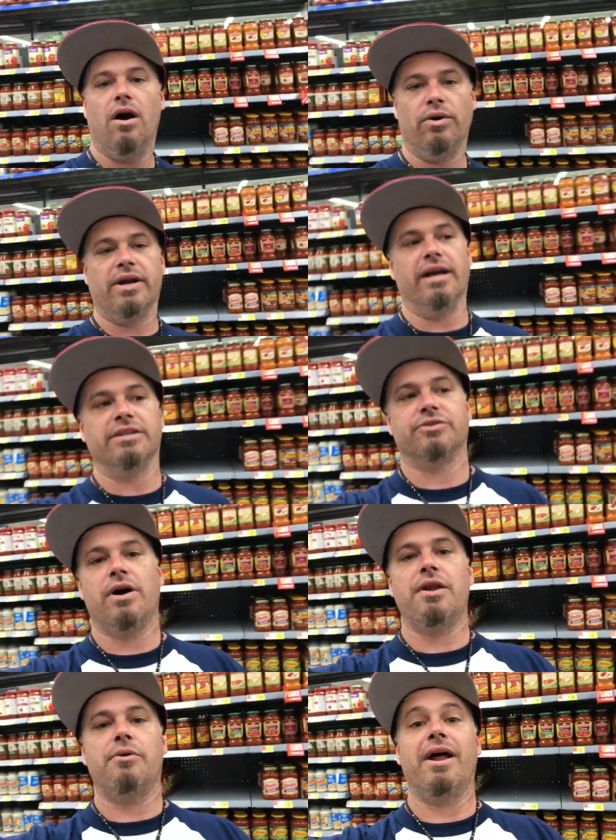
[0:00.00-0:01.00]
okay,
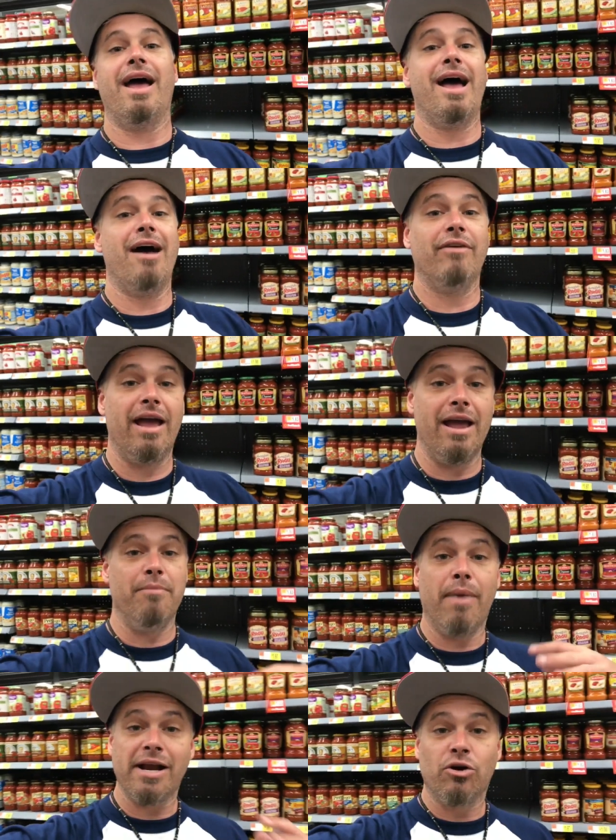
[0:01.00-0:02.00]
so I don't have
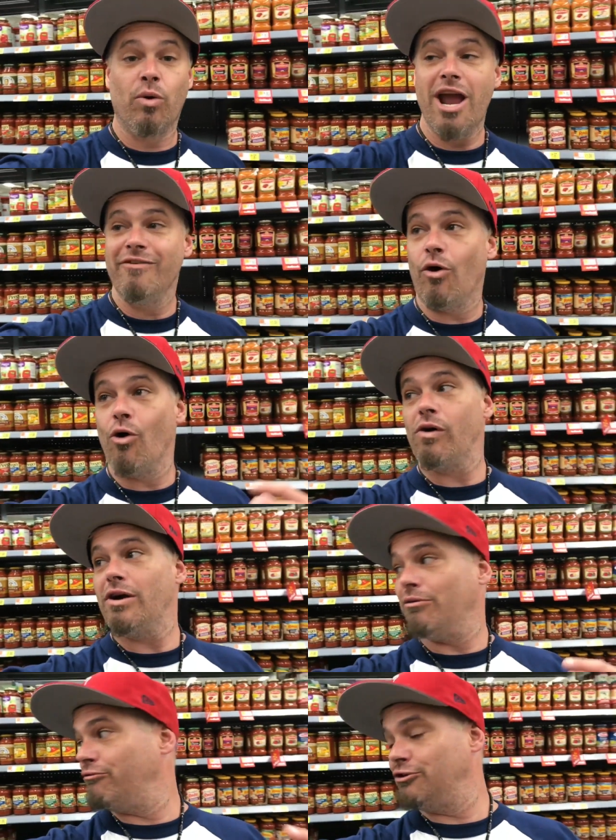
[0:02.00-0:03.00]
a microwave
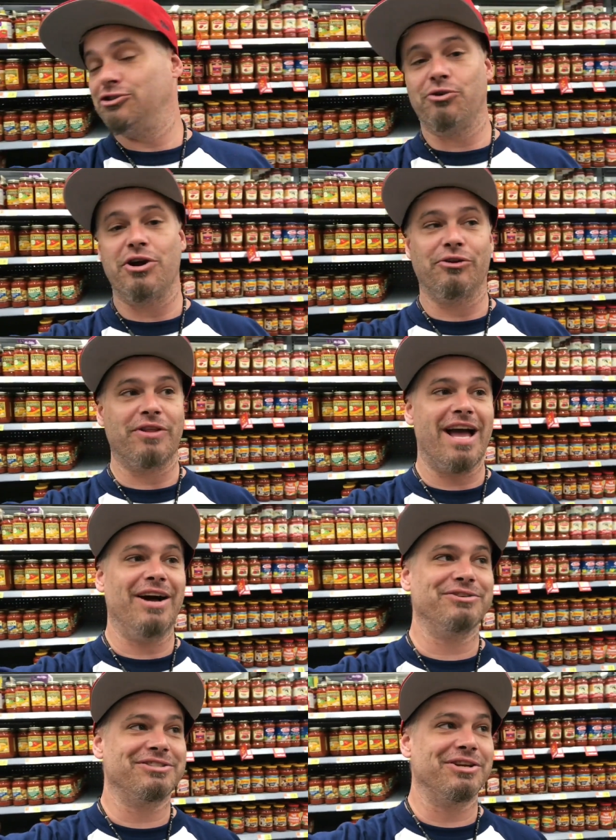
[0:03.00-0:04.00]
or a refrigerator at the
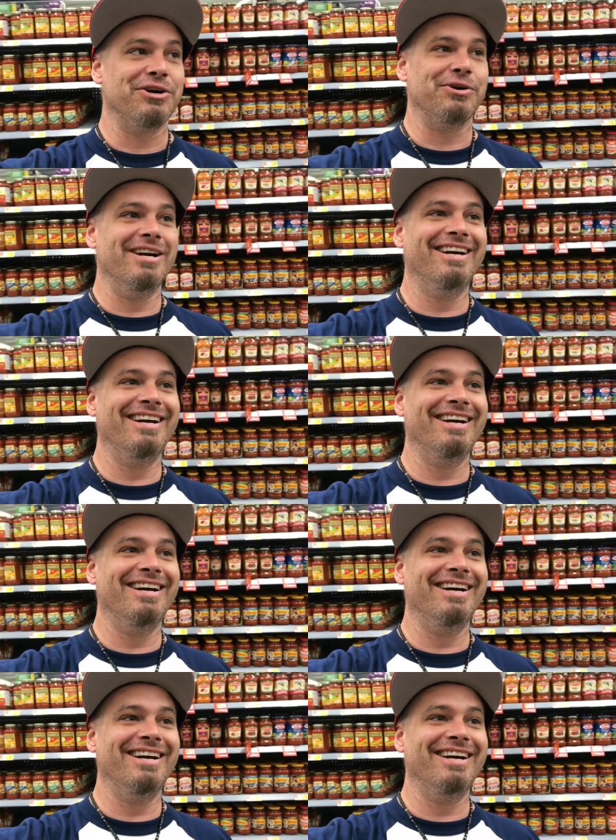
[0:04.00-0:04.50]
house, so